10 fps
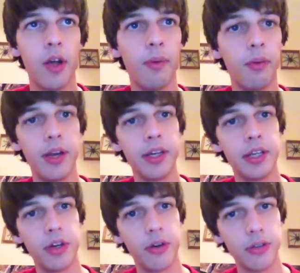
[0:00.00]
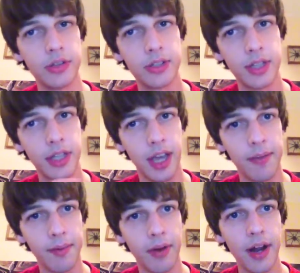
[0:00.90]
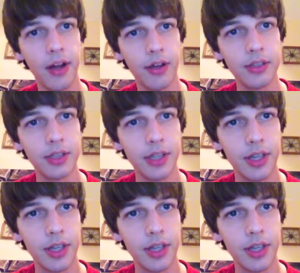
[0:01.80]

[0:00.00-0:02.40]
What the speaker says: But when Euros came around,